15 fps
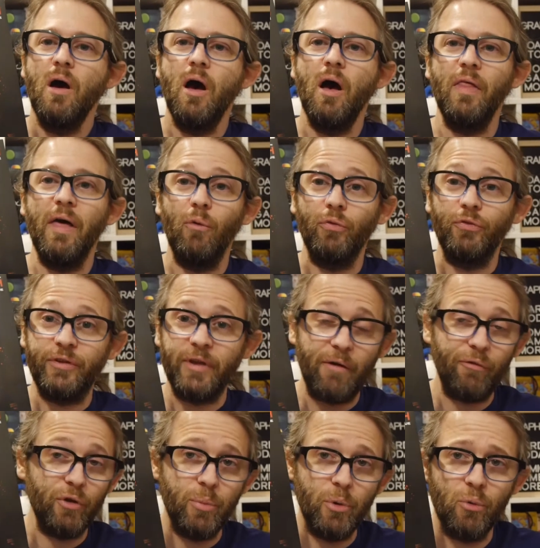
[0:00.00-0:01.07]
That will
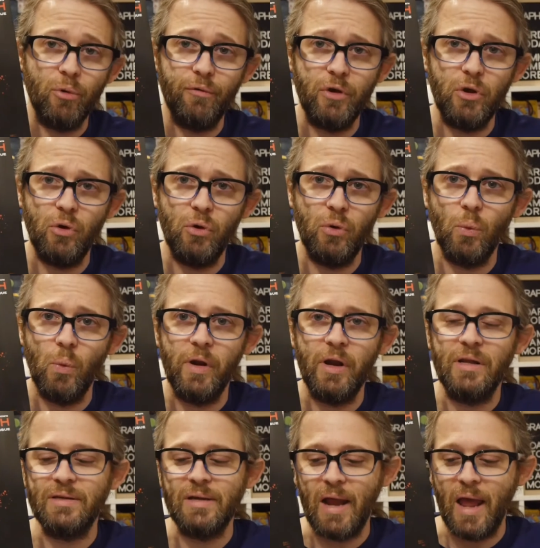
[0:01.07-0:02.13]
definitely be reviewed when
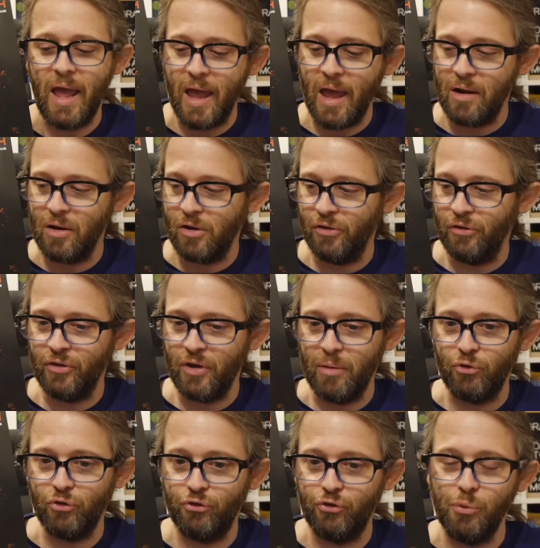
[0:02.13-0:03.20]
it's in hand, because
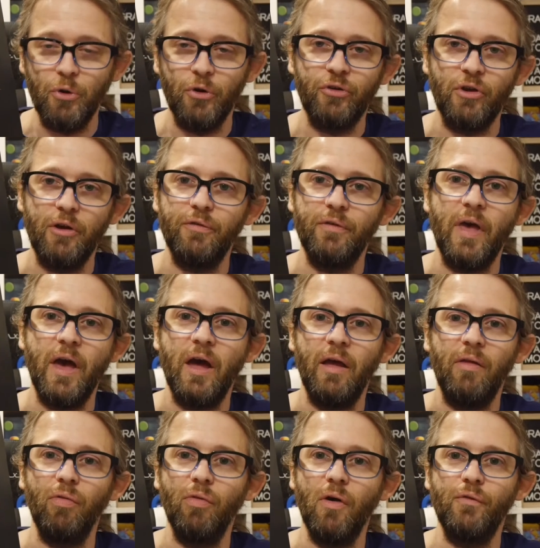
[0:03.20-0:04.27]
I'm super excited for that.
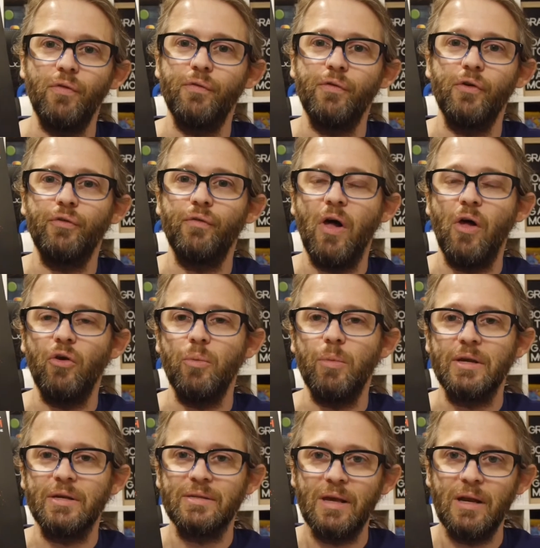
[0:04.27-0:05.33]
I loved the first volume
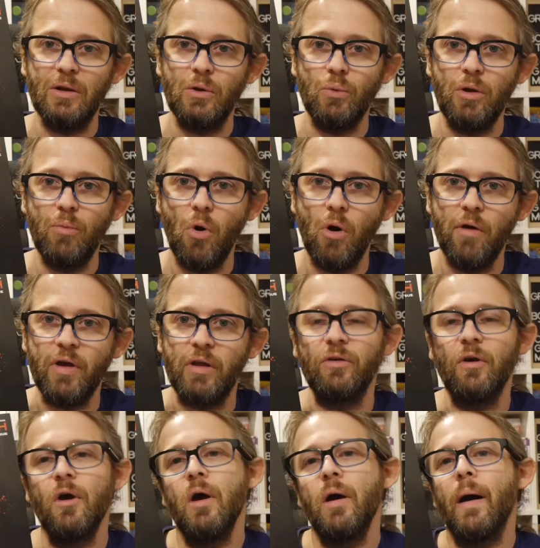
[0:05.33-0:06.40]
and excited to read more of it.